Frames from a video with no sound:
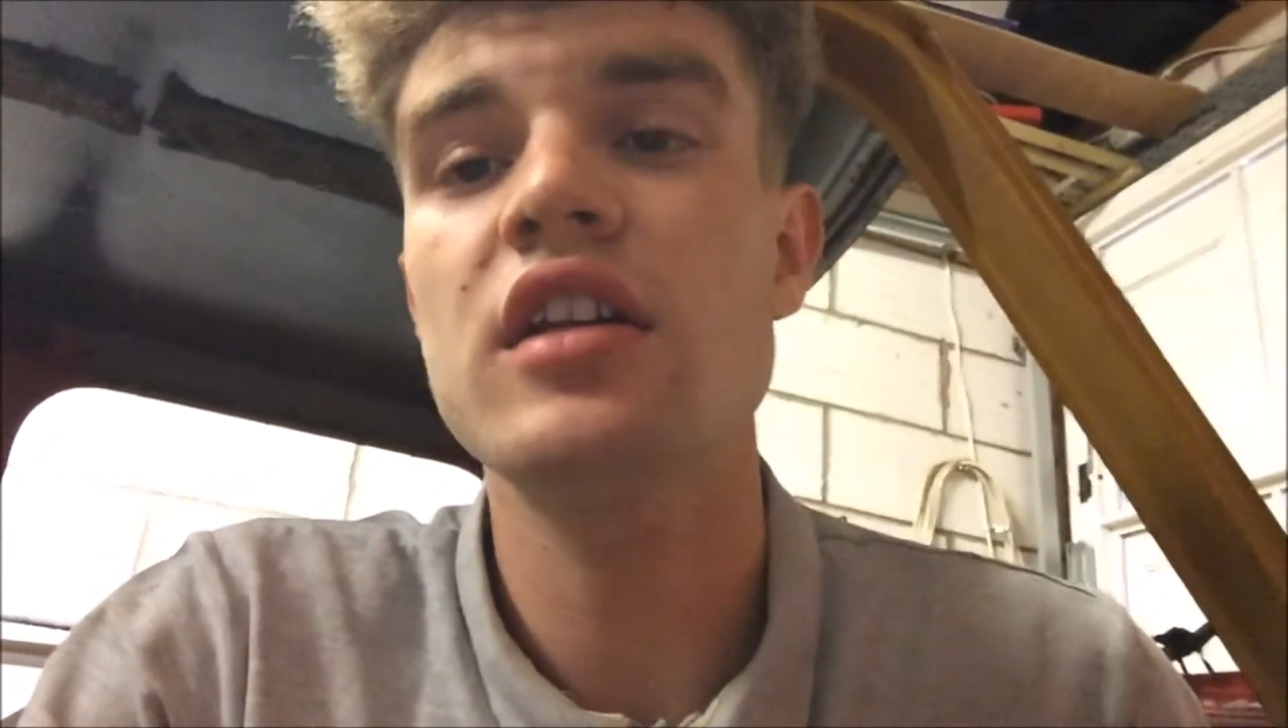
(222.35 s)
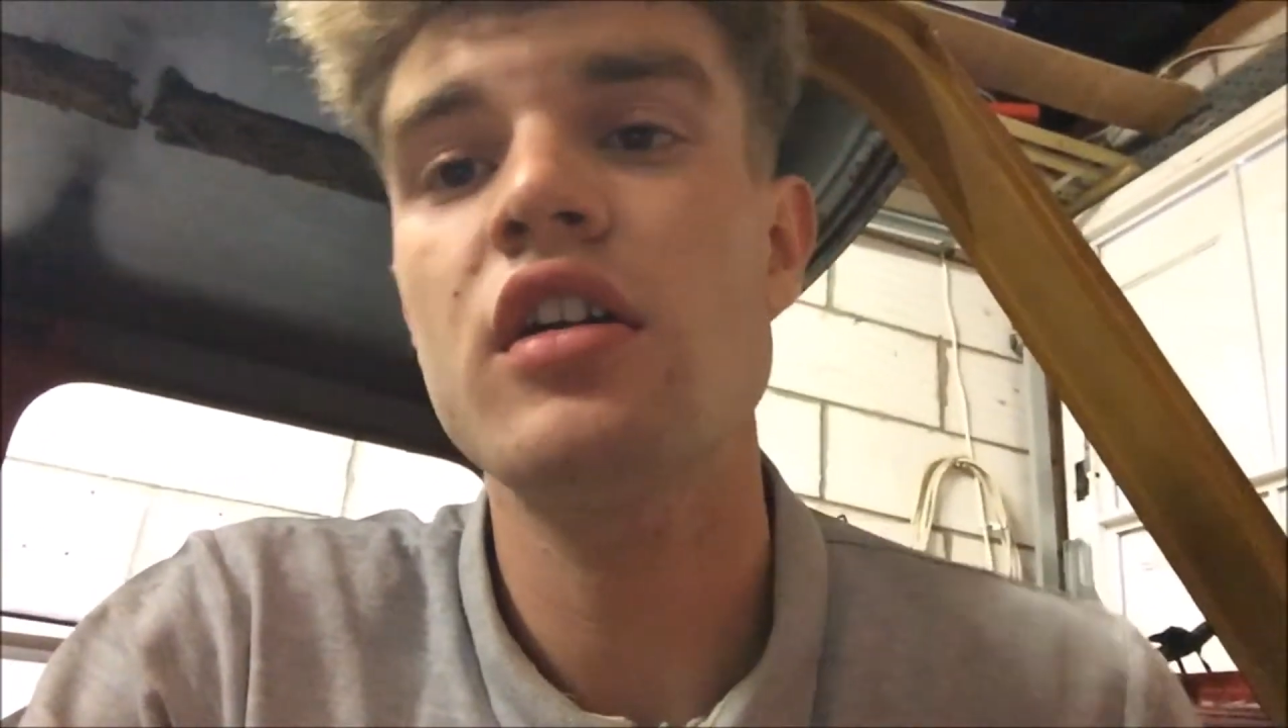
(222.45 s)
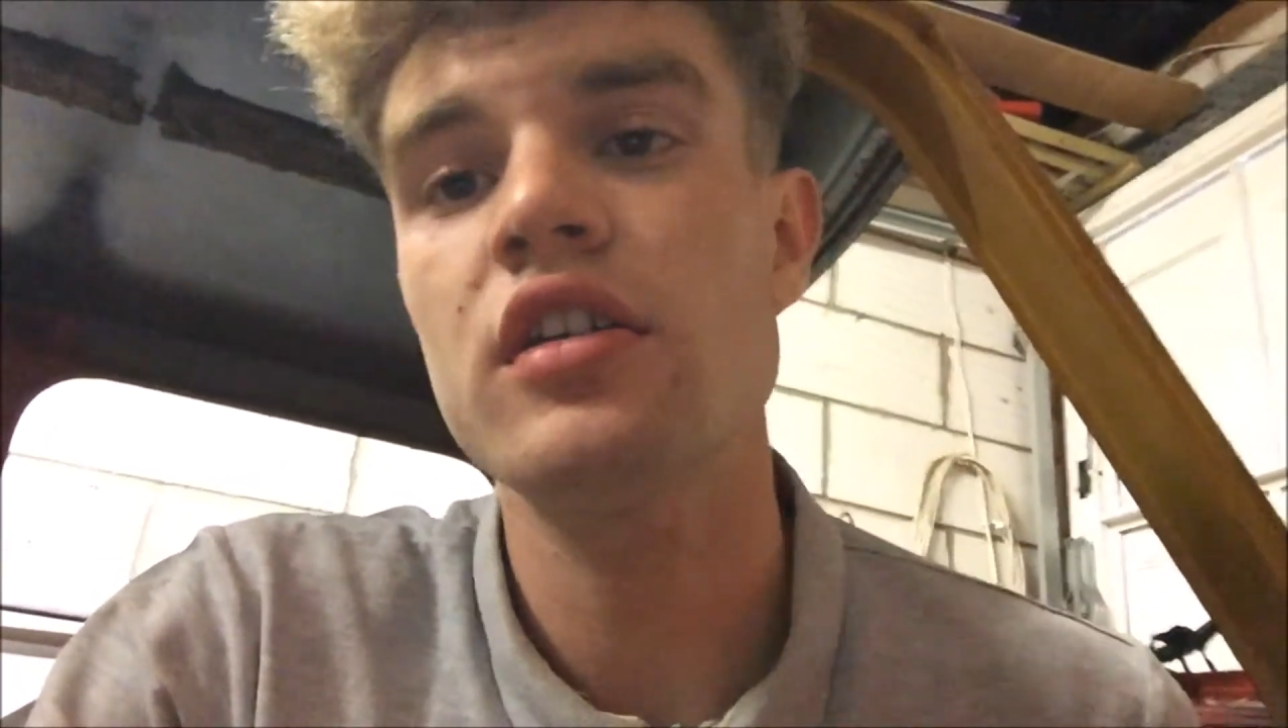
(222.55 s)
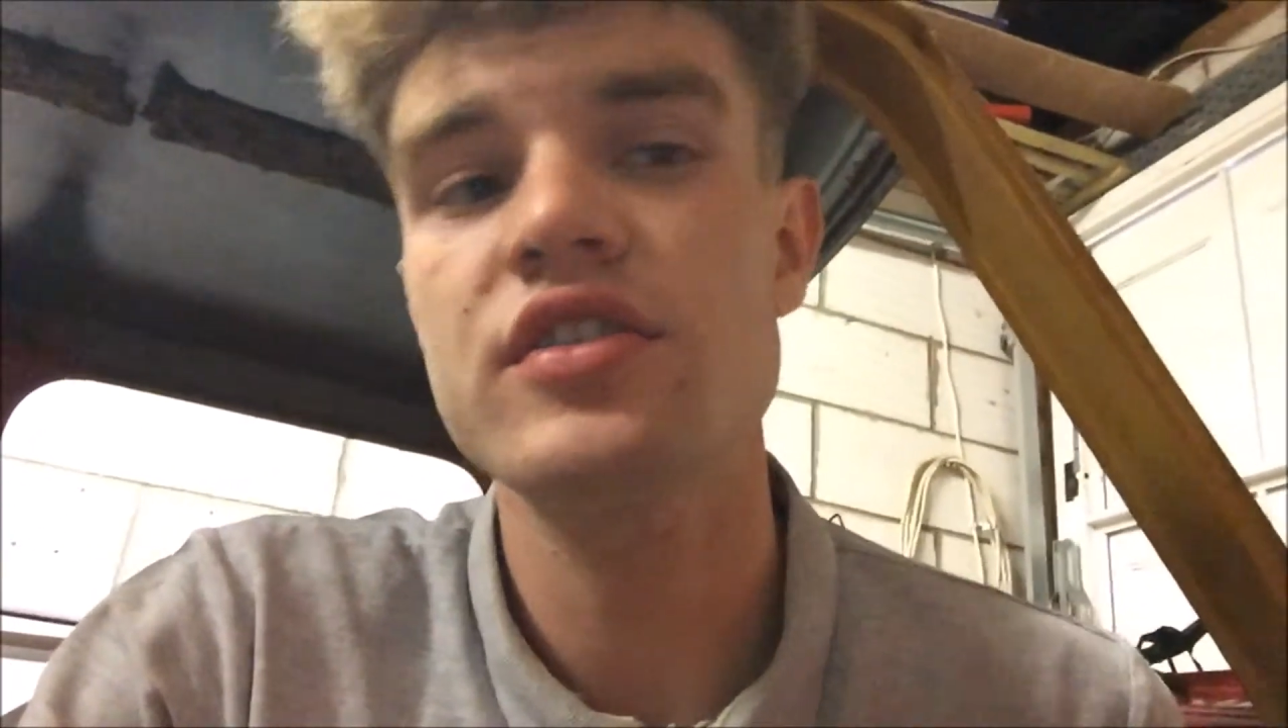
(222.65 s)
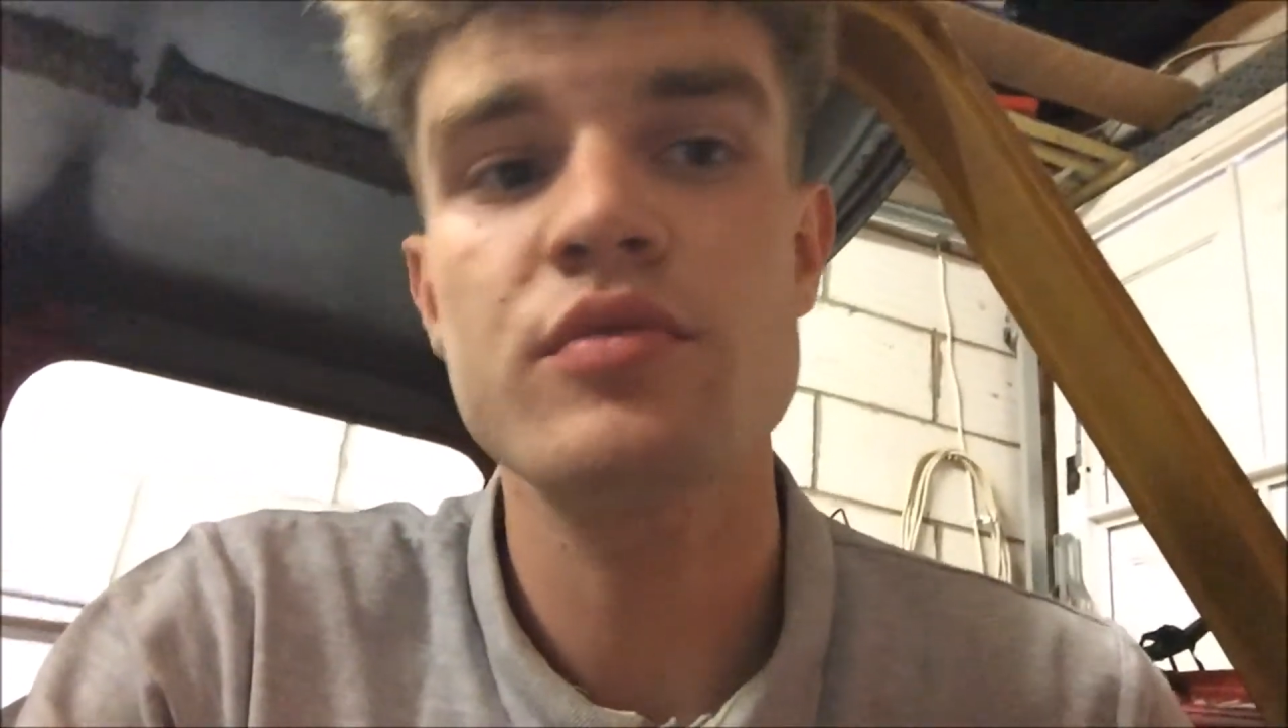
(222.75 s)

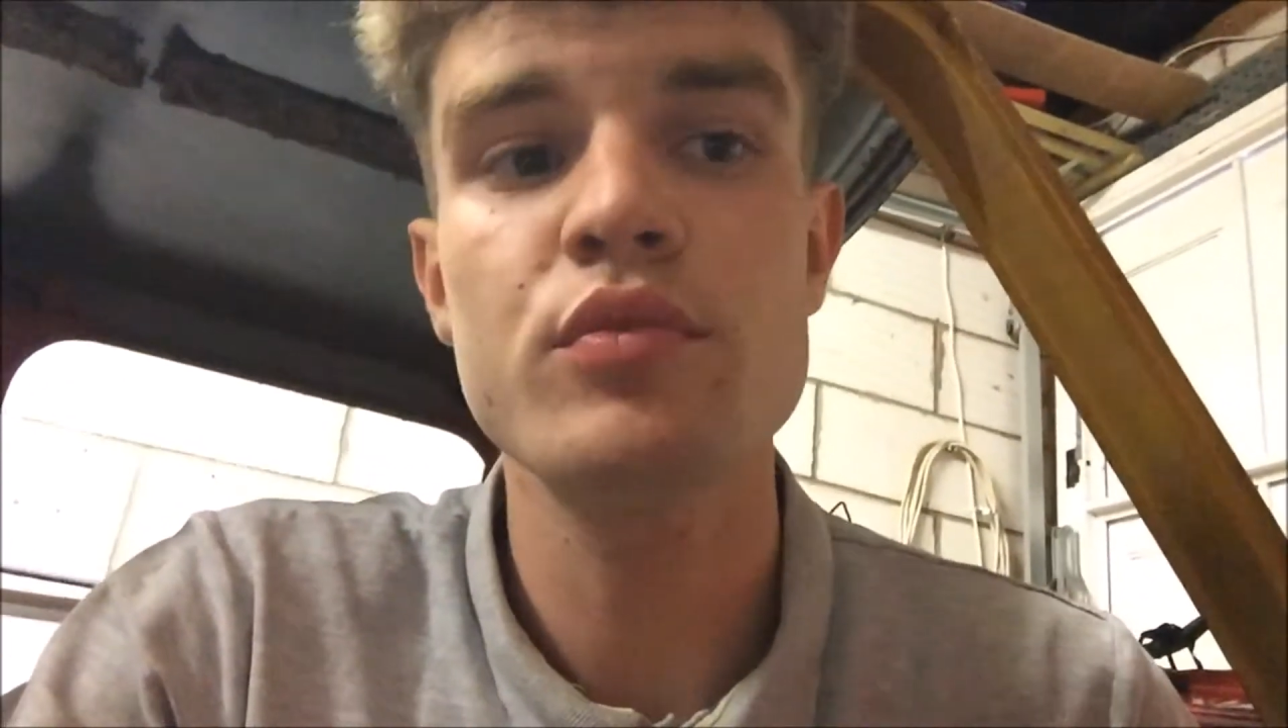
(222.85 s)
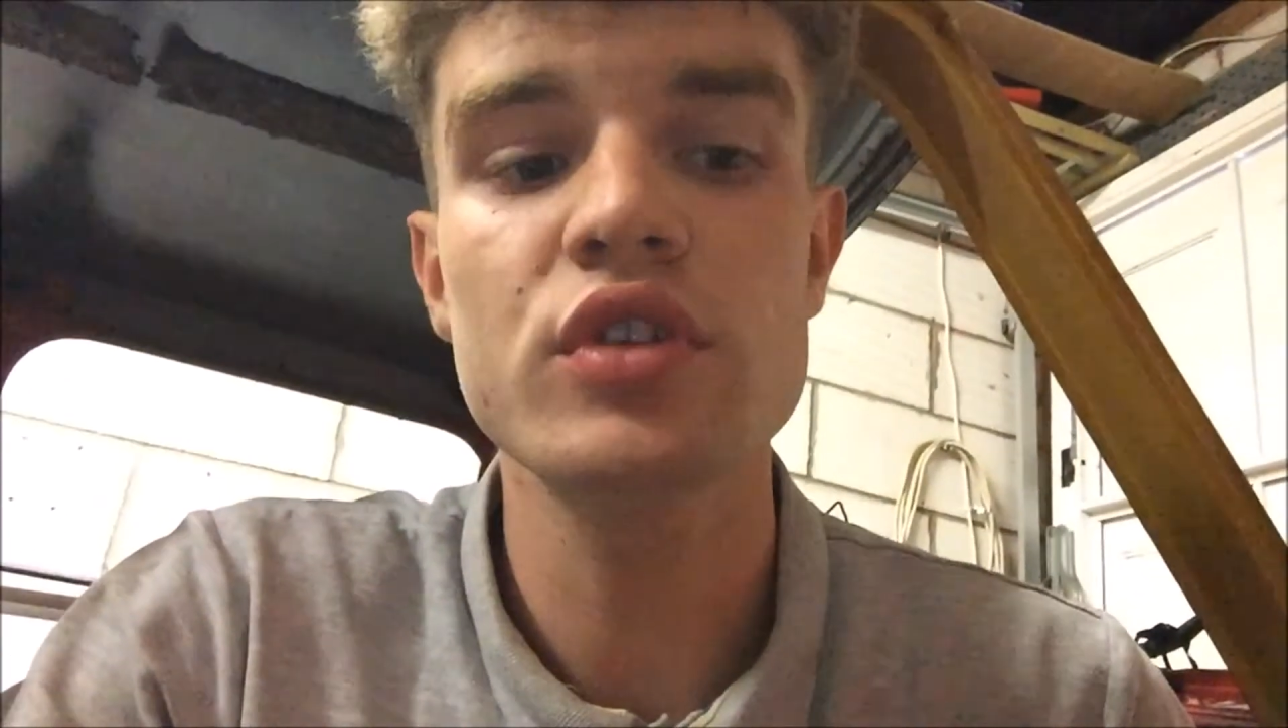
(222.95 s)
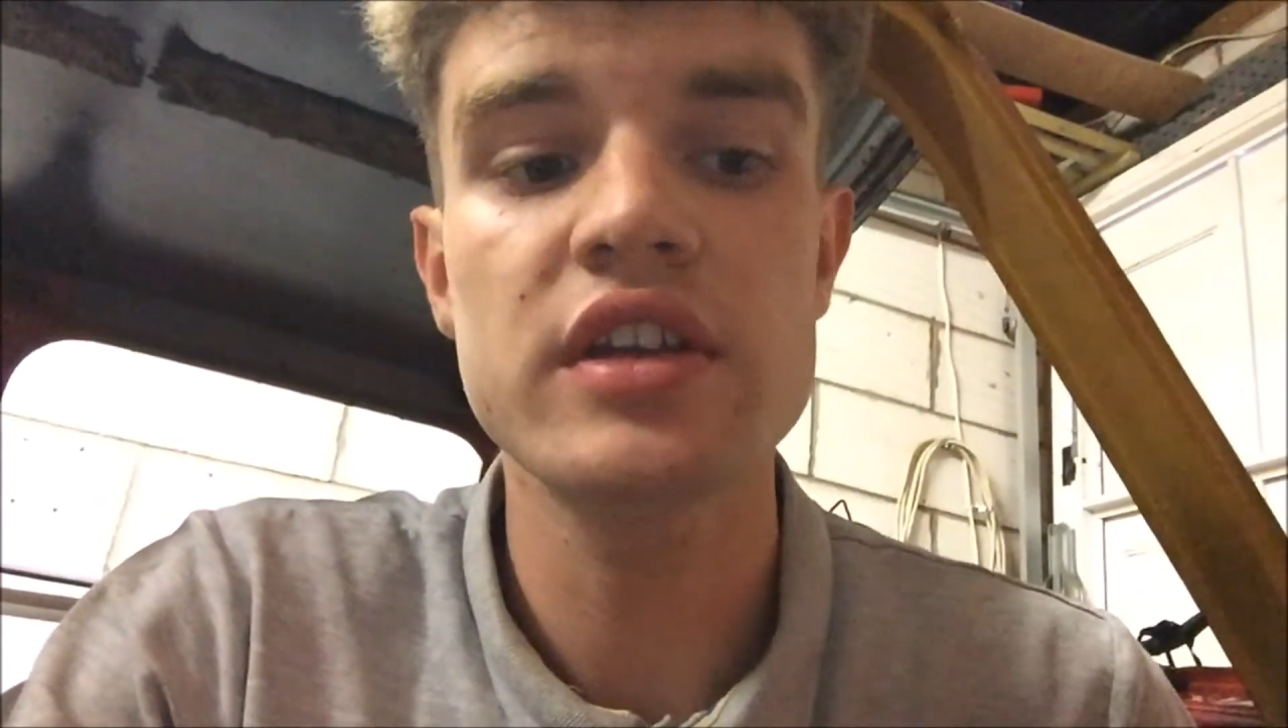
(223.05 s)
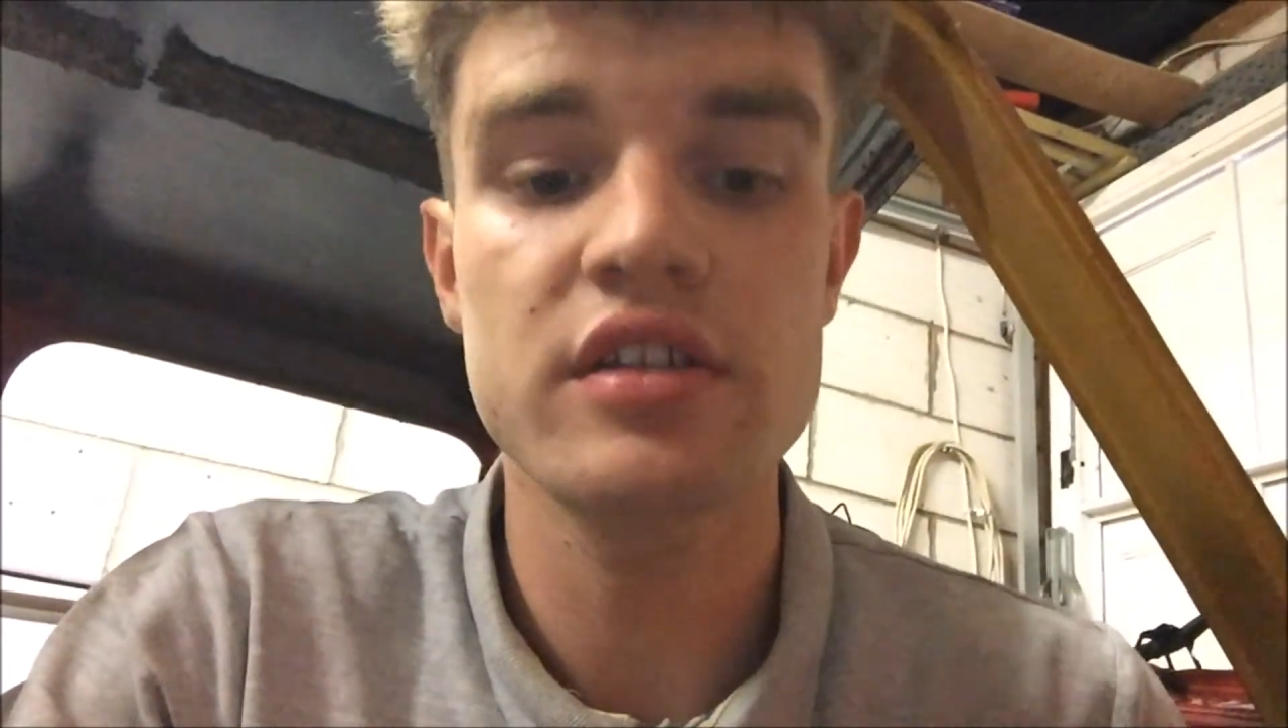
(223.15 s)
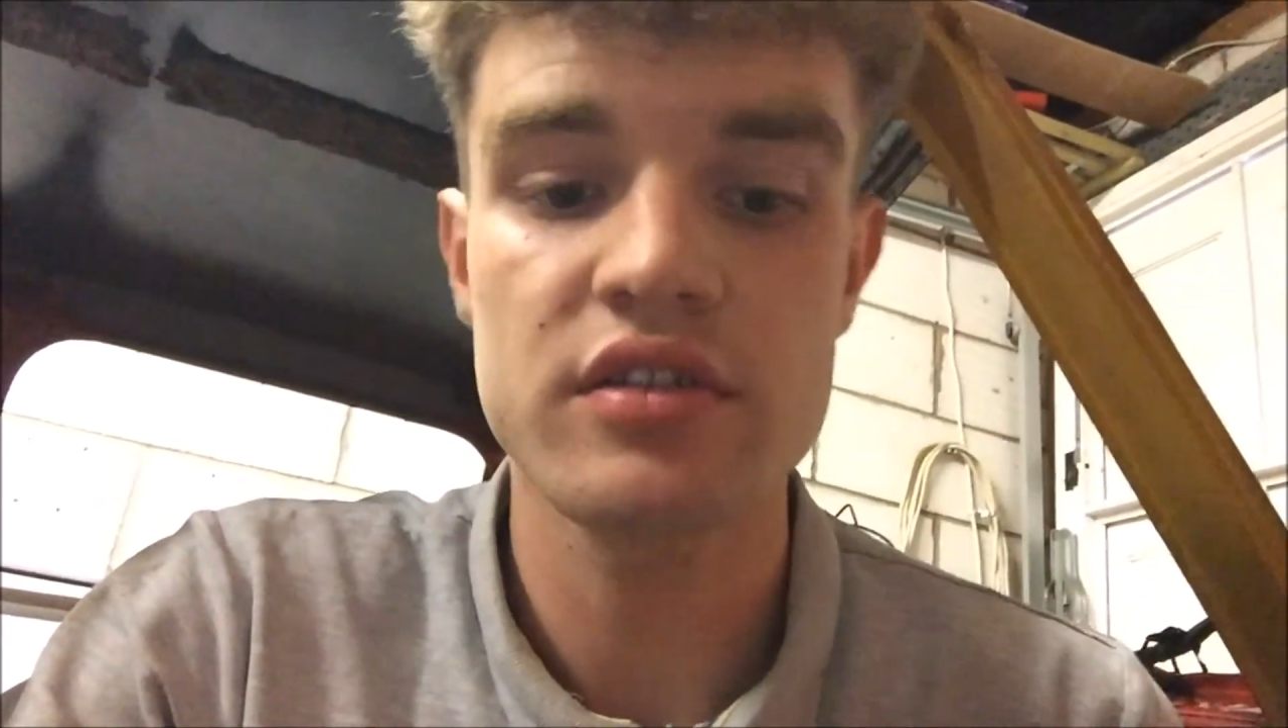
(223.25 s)
like some
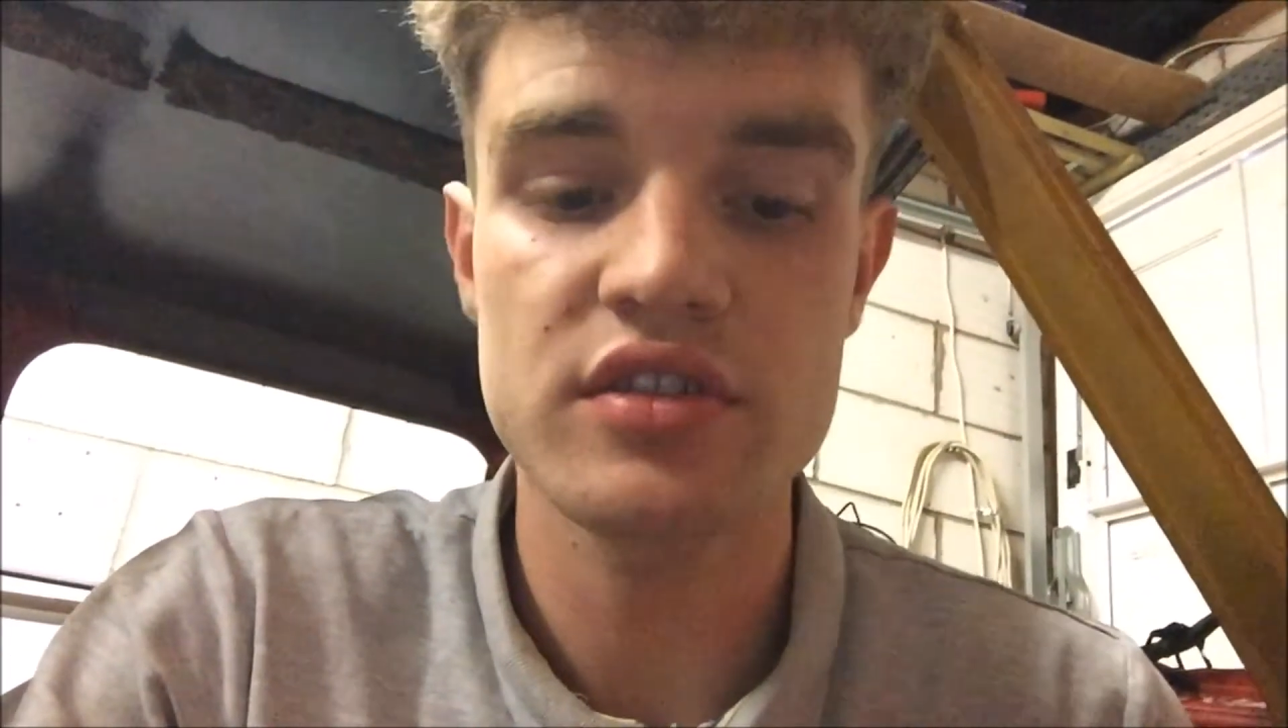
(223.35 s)
money